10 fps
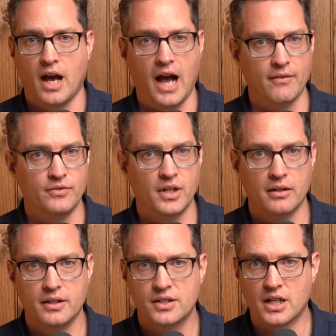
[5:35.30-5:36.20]
I've
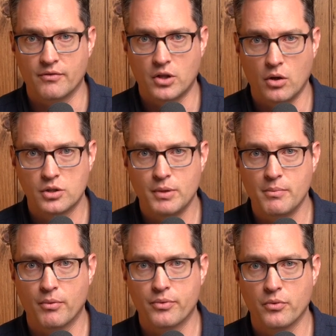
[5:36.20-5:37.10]
done this. I've coached
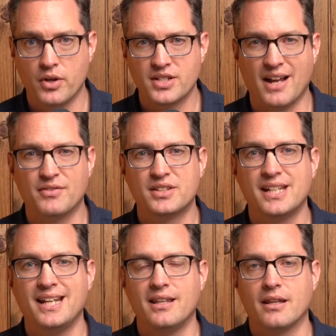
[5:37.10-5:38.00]
people through this. I've
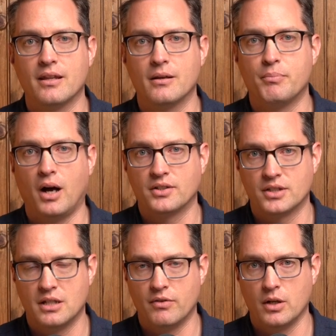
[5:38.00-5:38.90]
seen the
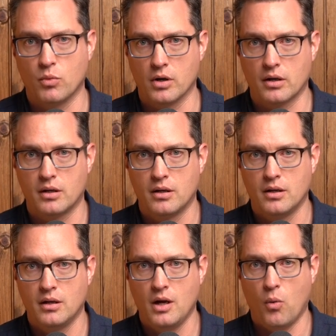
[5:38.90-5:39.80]
positivity work.
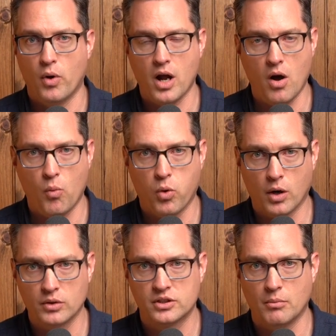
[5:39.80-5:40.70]
What I'll
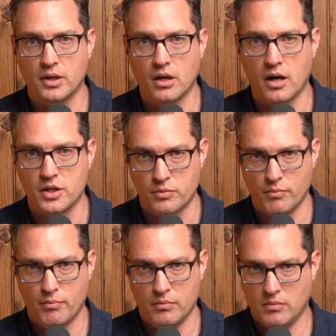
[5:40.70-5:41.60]
work with somebody on is
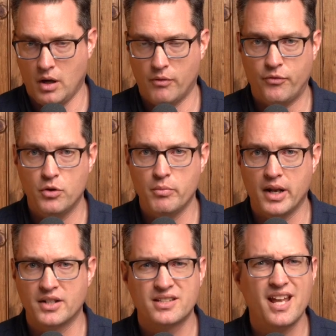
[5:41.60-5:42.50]
a few
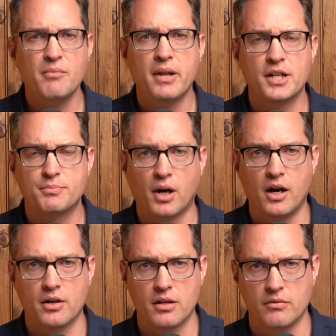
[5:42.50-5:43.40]
minutes, 10 minutes
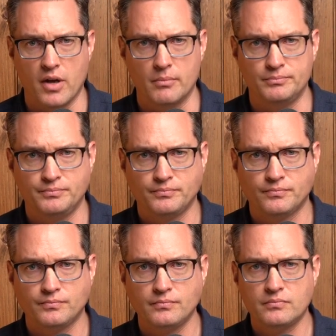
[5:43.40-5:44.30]
prior to the event,
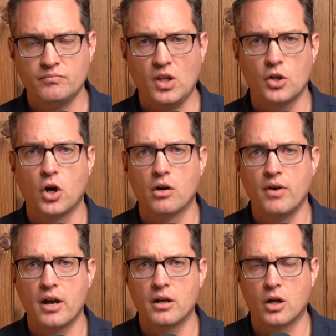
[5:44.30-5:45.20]
carve
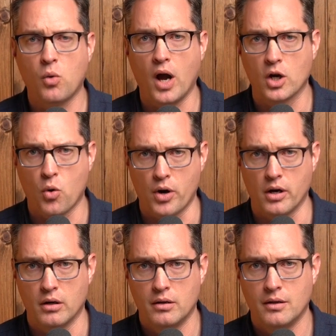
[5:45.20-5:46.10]
out a quiet
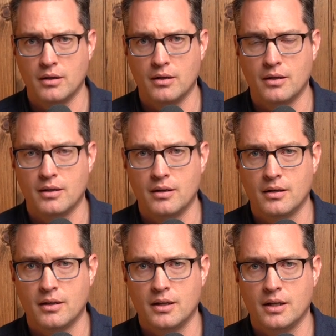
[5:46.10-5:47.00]
corner.
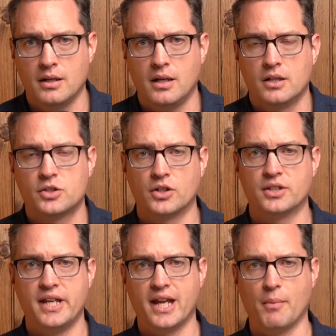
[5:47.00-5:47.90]
Start to
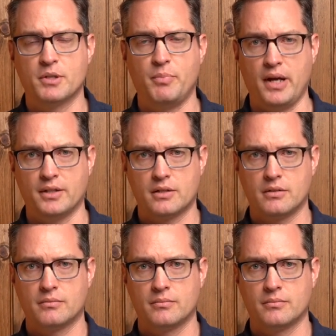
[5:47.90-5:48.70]
take up space.